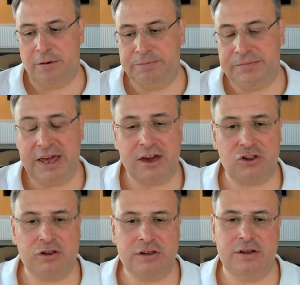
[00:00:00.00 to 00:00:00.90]
They
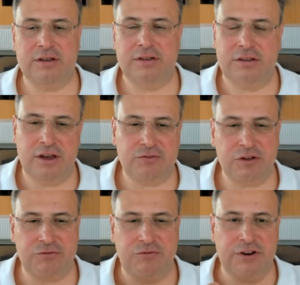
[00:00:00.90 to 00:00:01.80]
actually, it
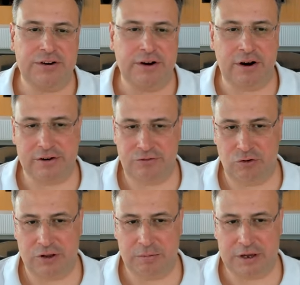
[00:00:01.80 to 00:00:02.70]
was very hard for
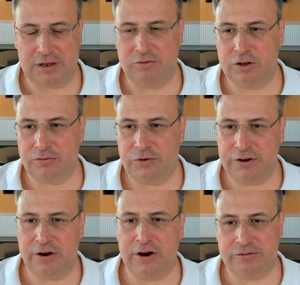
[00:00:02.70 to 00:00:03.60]
them. Like it was very
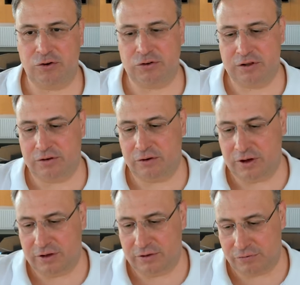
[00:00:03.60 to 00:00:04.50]
hard
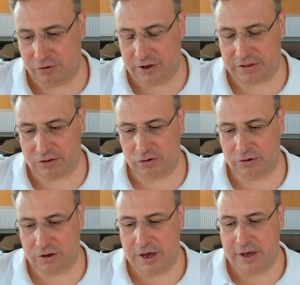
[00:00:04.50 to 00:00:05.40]
for us
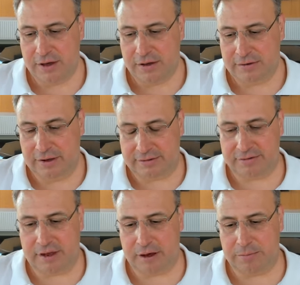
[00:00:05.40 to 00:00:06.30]
to get
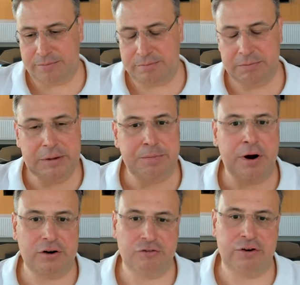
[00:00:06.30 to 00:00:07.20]
them be
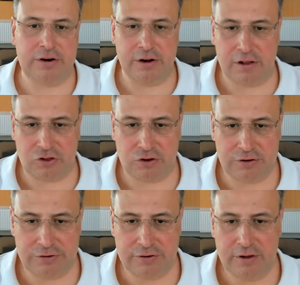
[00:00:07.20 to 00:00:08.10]
part of our
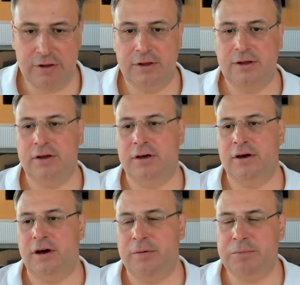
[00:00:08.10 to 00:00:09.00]
culture,
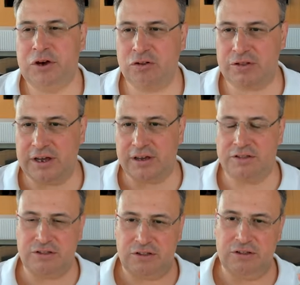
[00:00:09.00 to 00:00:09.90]
because like
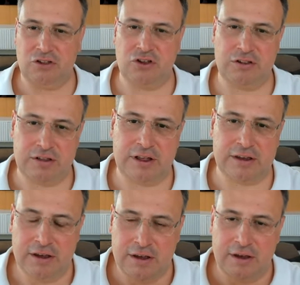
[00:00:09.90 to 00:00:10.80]
it's just like
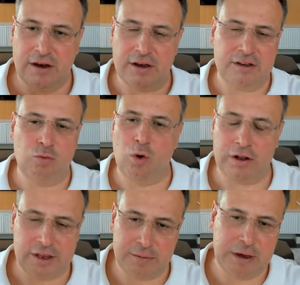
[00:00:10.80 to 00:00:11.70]
I think one
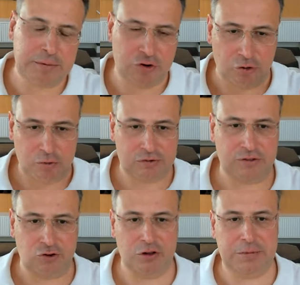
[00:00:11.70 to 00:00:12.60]
day maybe remote is
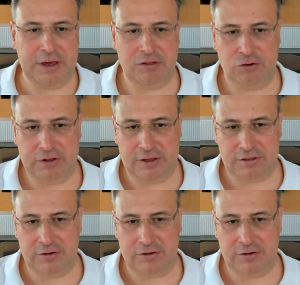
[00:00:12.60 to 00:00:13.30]
going to be as good as